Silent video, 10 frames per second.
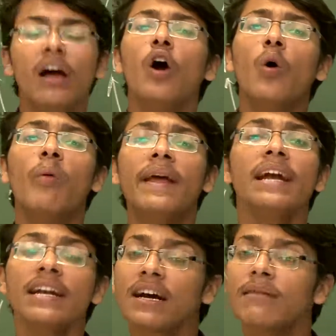When
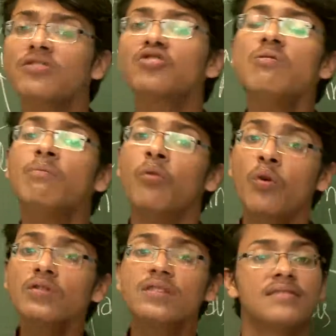it comes to
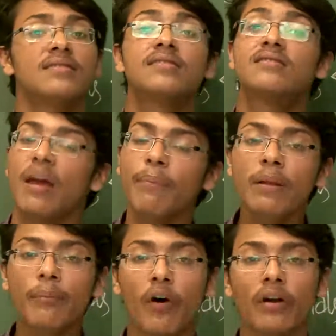most
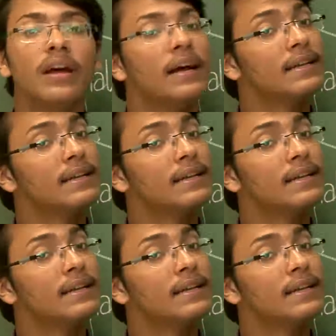stable bond,